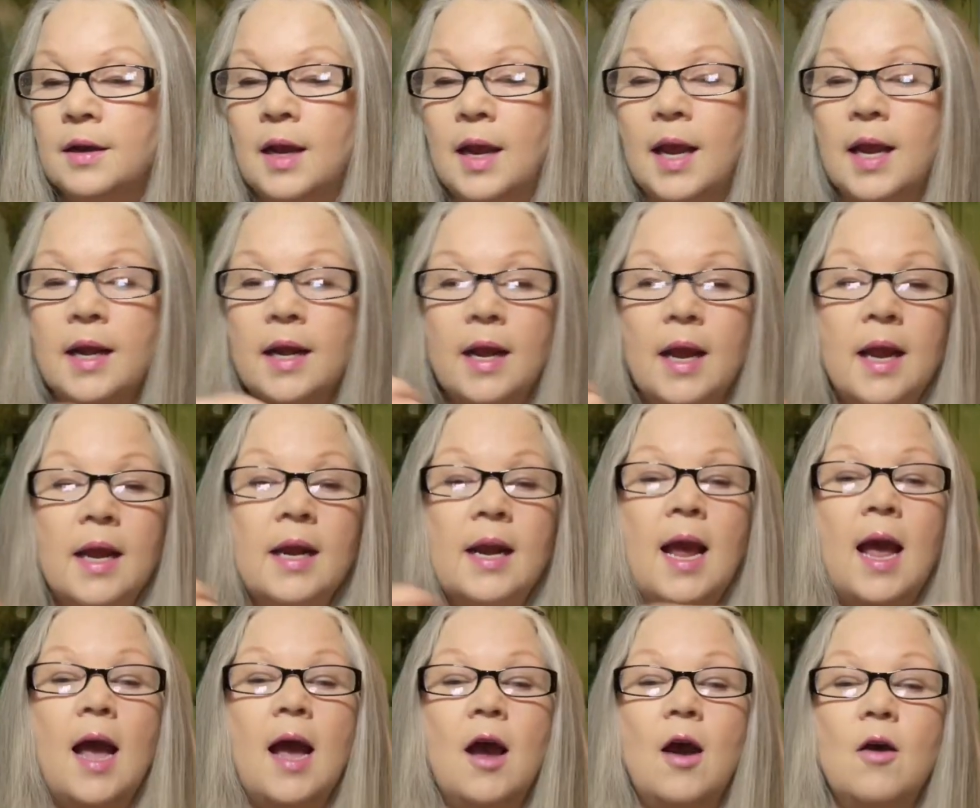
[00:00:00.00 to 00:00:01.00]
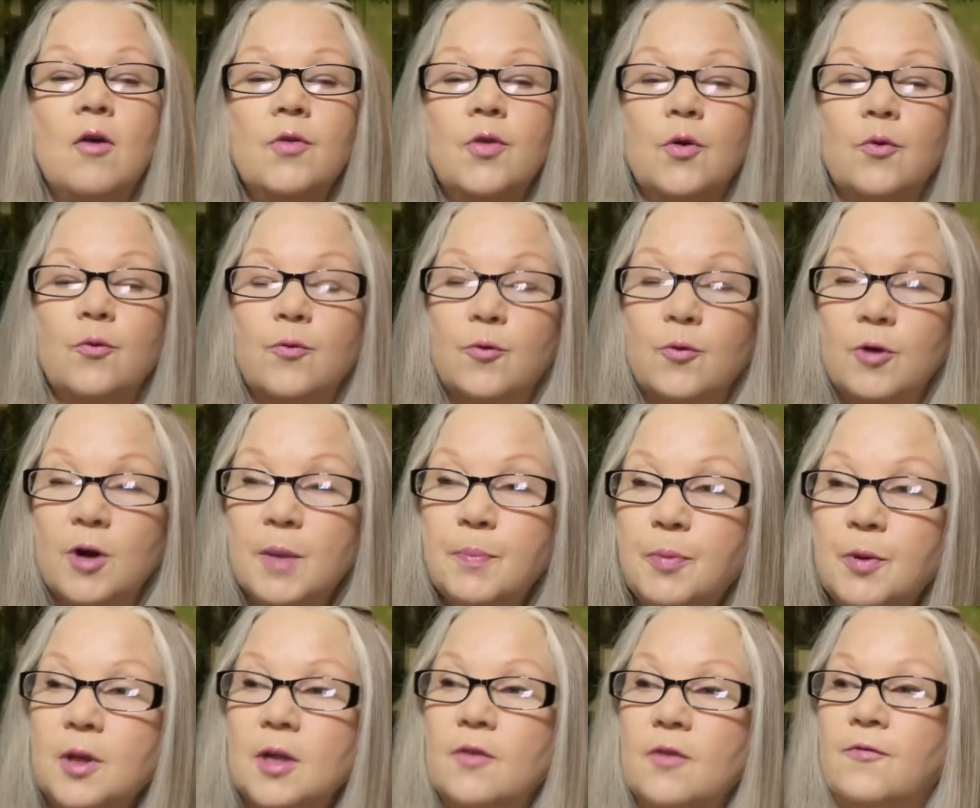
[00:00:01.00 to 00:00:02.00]
and how the
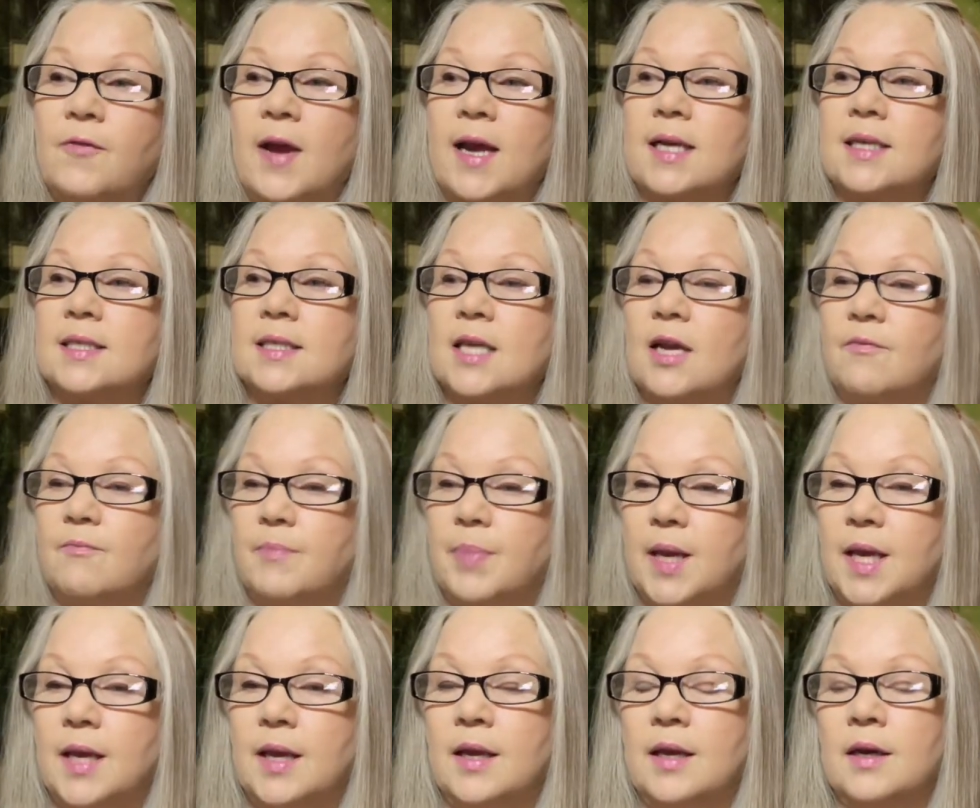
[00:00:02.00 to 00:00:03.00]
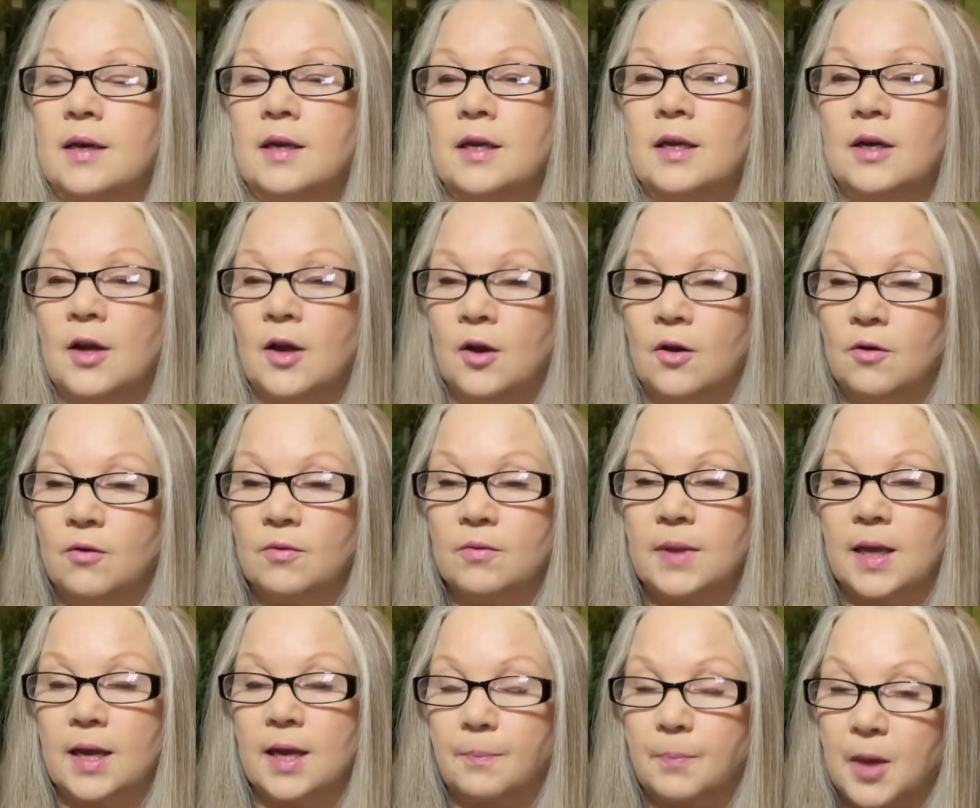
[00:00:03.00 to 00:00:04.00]
ripple effects have been, you know,
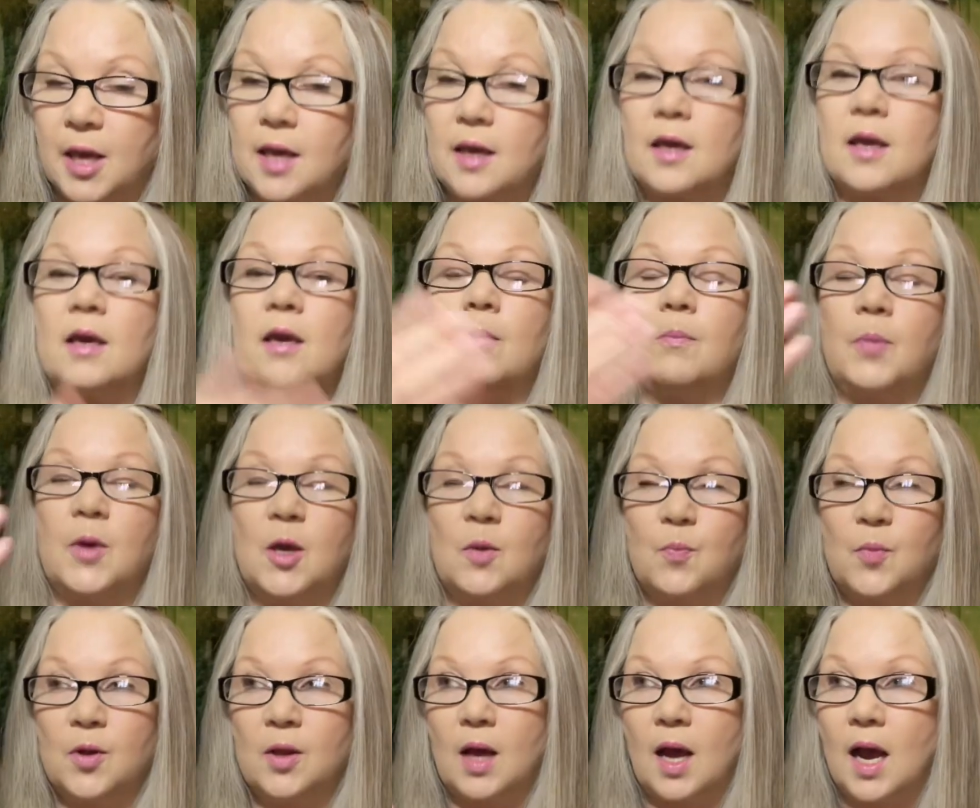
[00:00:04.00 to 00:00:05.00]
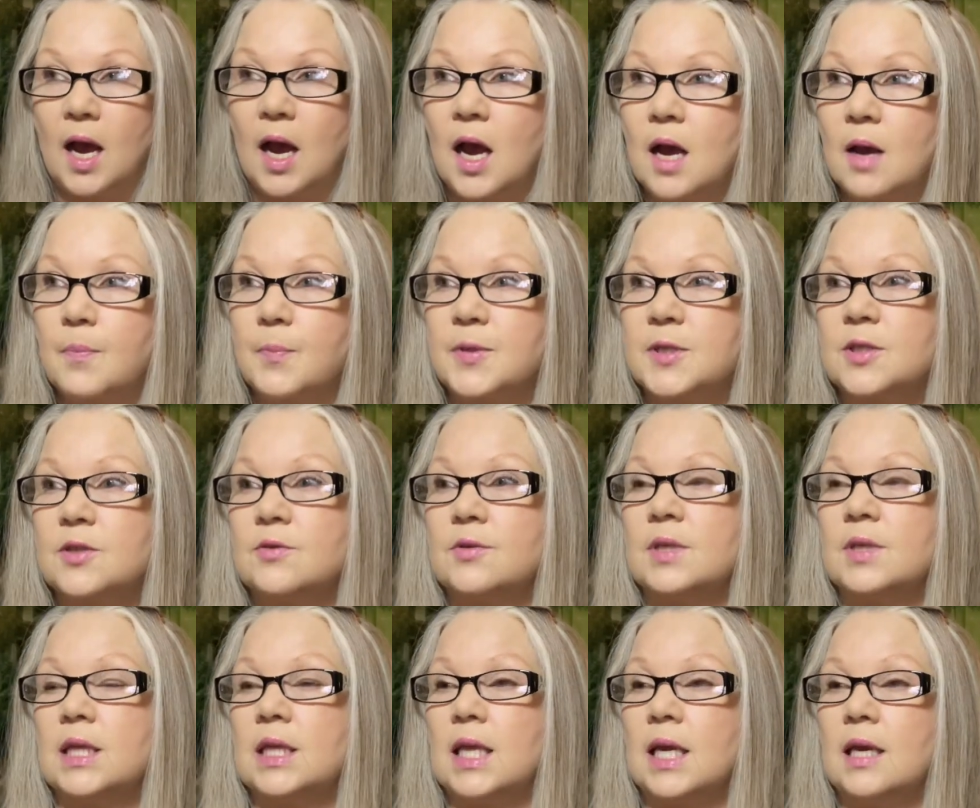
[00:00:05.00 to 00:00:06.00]
like picking people up so
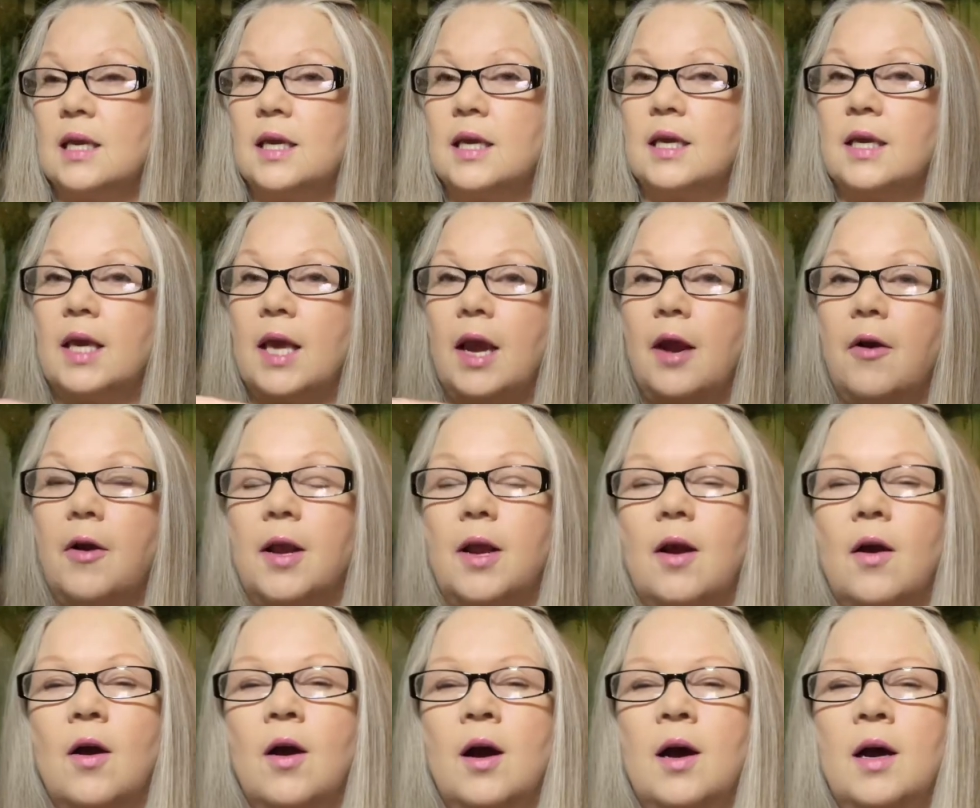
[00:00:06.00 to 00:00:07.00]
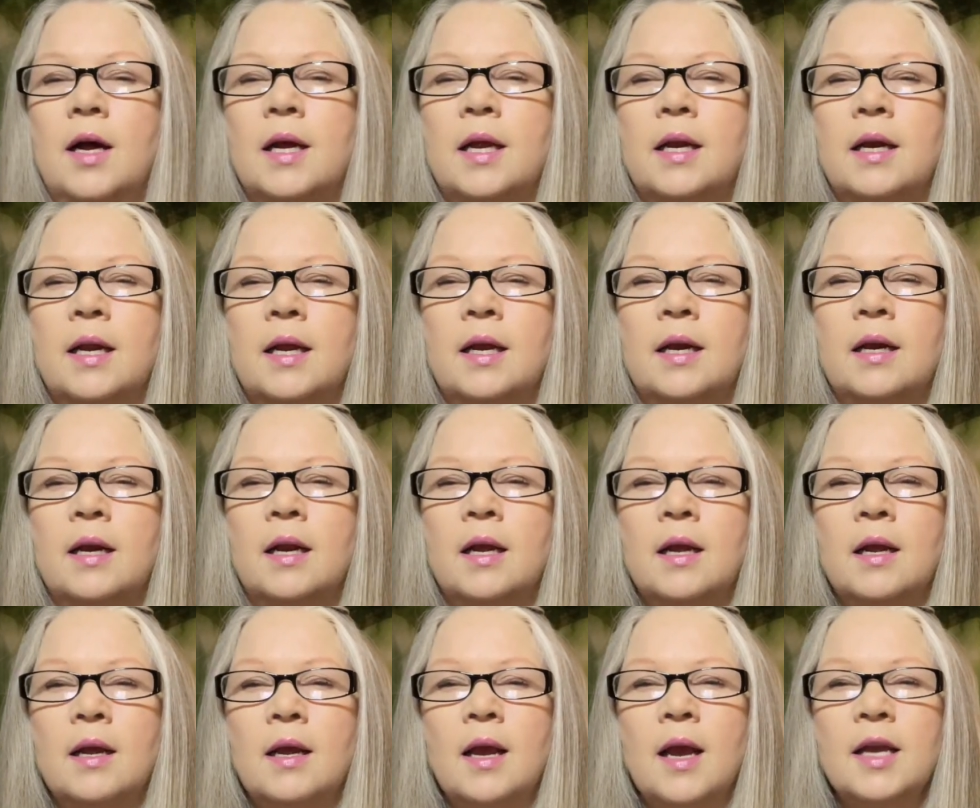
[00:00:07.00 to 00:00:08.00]
that they can carry on and
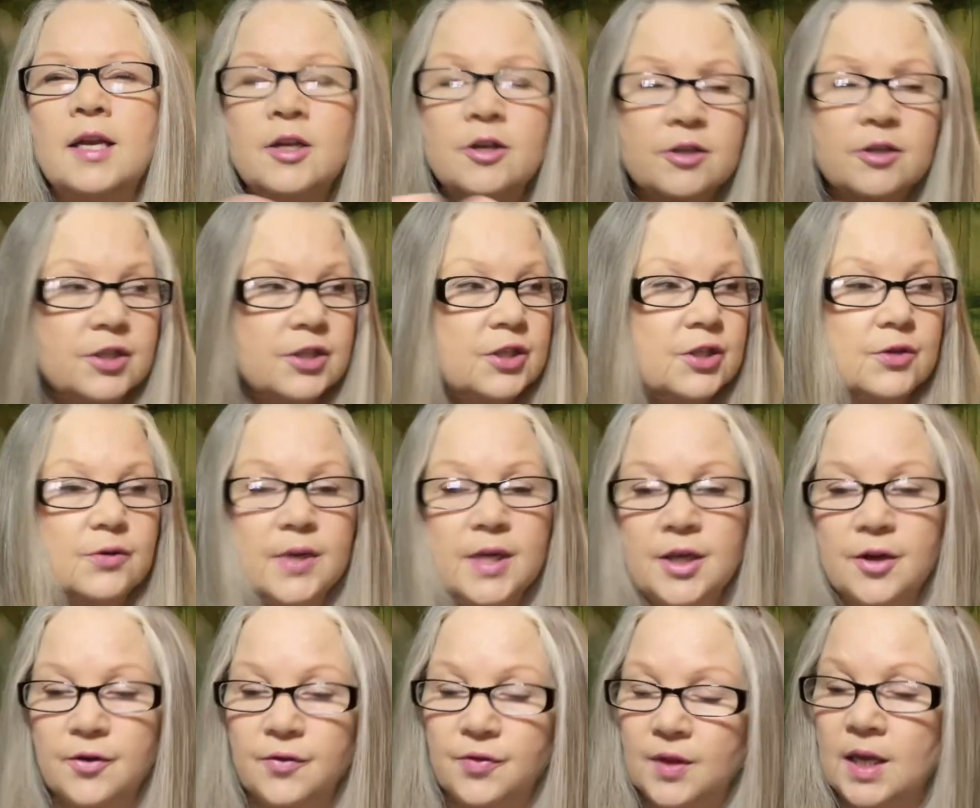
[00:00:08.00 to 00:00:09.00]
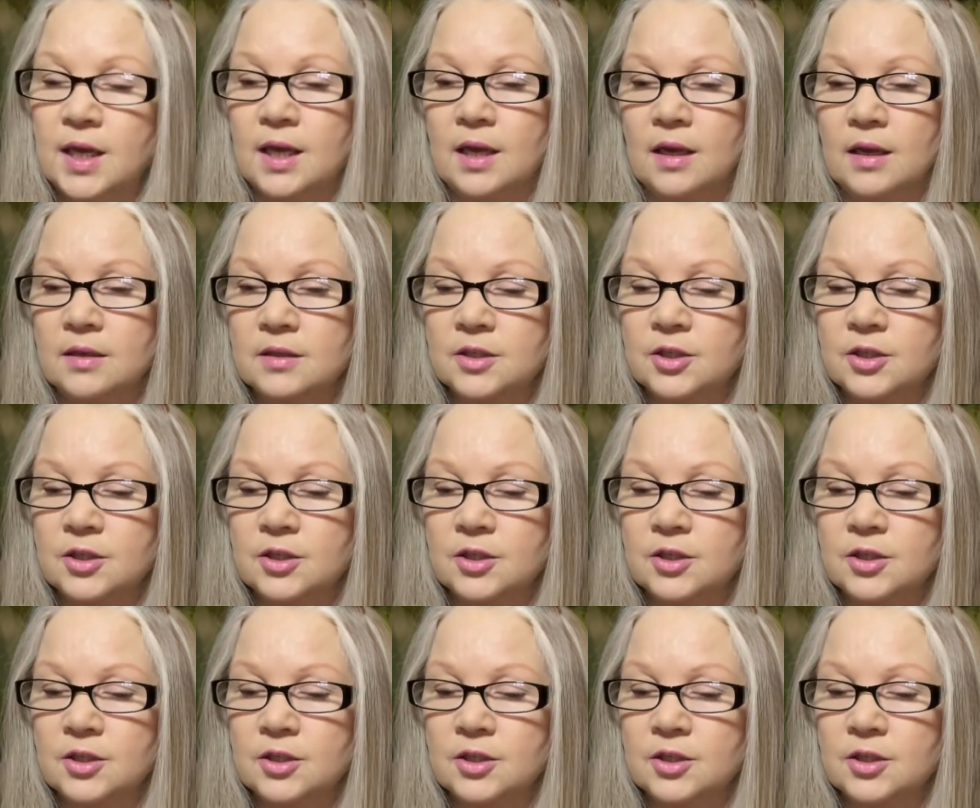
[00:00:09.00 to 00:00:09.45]
you're just doing your thing.